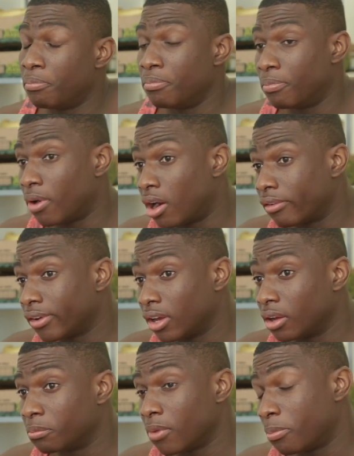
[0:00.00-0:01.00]
apart
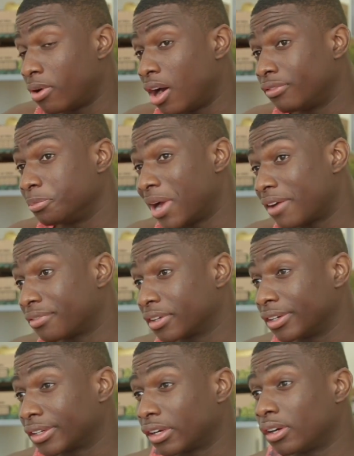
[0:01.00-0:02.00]
from African
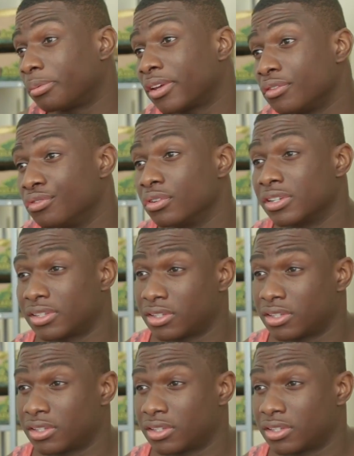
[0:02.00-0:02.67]
and Caribbean food,